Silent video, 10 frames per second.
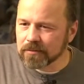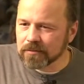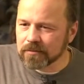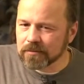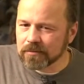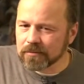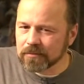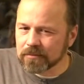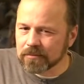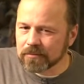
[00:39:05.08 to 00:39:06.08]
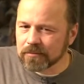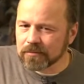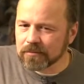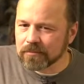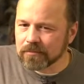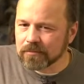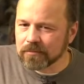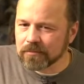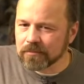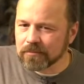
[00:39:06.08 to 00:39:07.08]

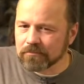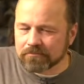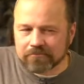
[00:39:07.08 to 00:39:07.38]
(silence)